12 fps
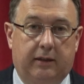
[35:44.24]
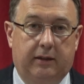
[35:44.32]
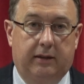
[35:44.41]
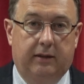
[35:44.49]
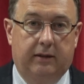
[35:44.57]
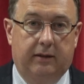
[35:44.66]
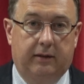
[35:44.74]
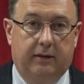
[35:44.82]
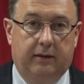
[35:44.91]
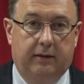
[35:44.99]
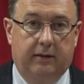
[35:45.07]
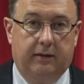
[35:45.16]

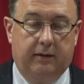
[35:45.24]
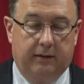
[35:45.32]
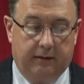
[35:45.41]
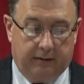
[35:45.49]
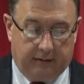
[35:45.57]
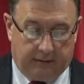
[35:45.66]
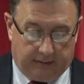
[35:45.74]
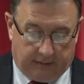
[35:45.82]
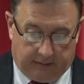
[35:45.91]
Nobody speaks.